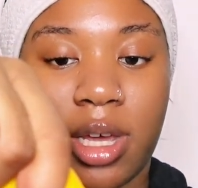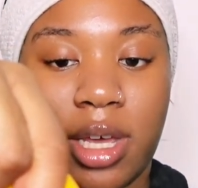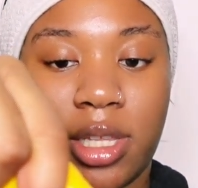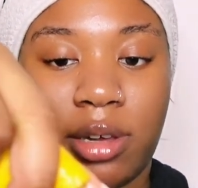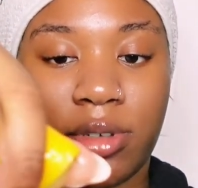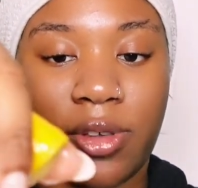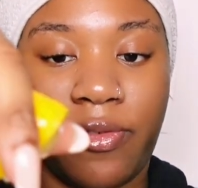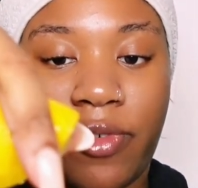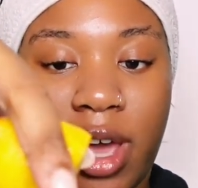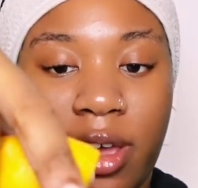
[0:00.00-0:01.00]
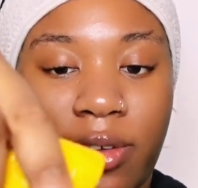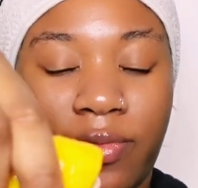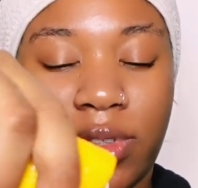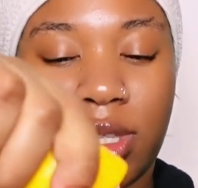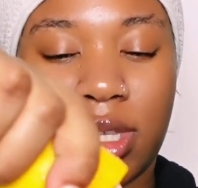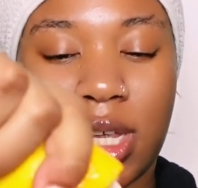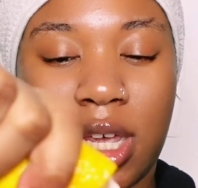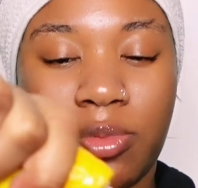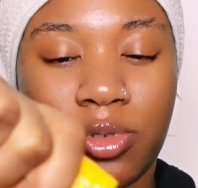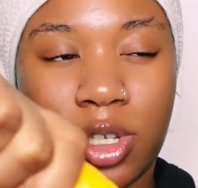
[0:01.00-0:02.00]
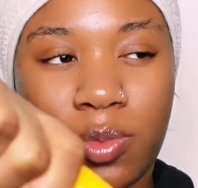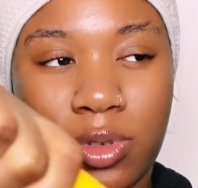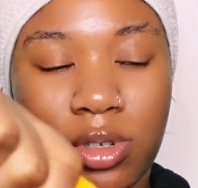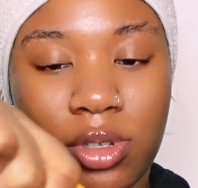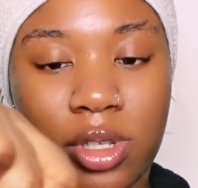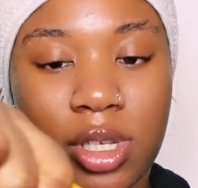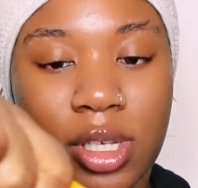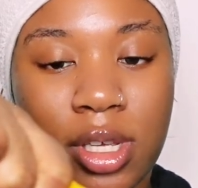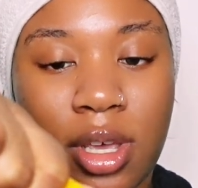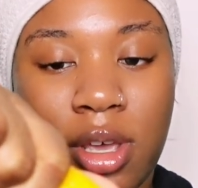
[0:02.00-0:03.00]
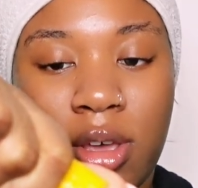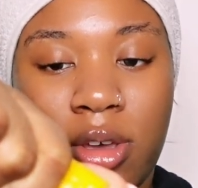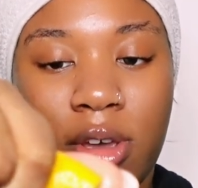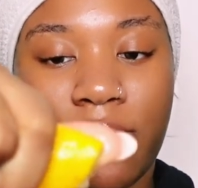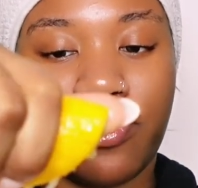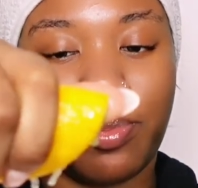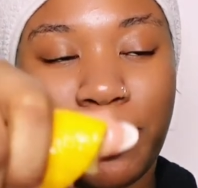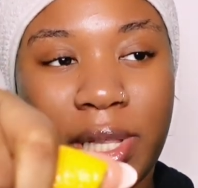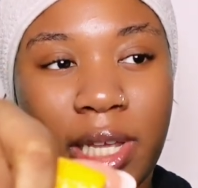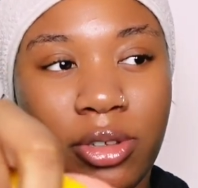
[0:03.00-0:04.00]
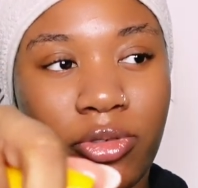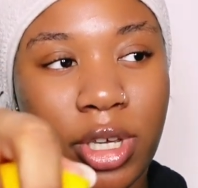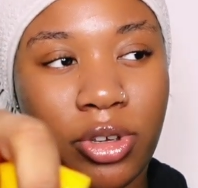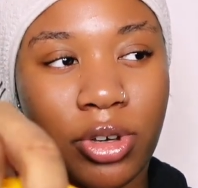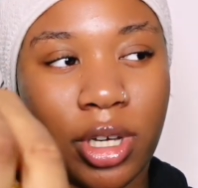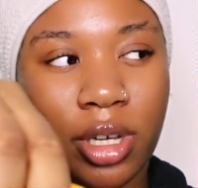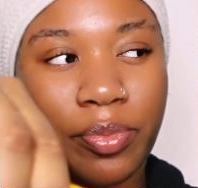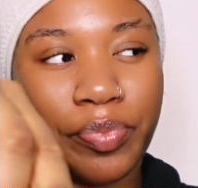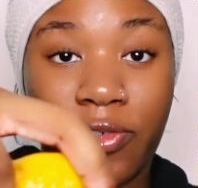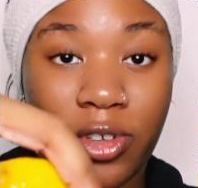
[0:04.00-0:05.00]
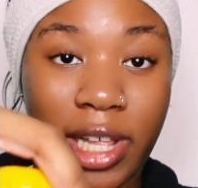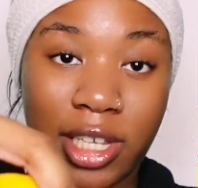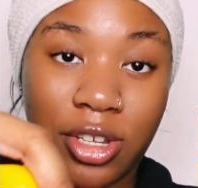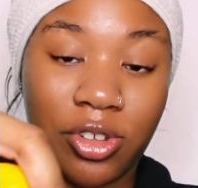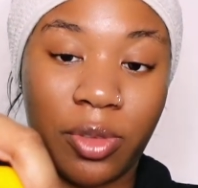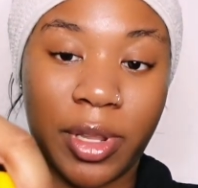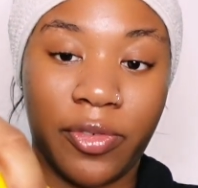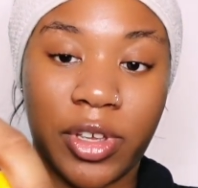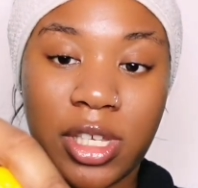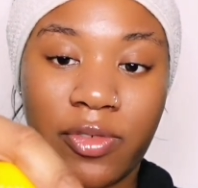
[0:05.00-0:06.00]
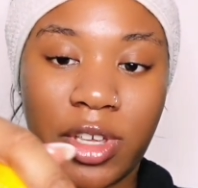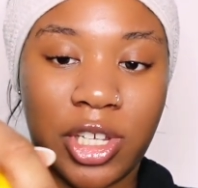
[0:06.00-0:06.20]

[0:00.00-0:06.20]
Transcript: and that was 5 tablespoons of plain Greek yogurt. If you'd like to know the benefits of each